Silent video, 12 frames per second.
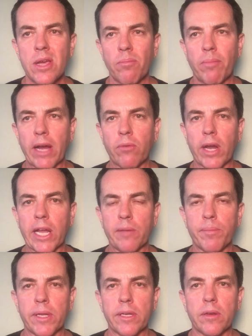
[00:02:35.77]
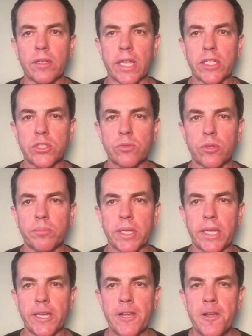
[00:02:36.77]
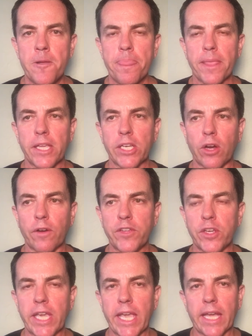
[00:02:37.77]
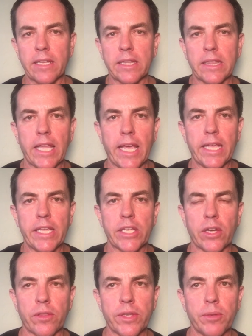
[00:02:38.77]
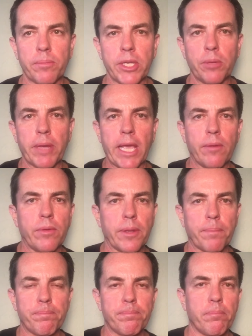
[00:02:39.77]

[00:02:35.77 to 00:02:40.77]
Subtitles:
my recommendation would be, if you can't lay, you may be able to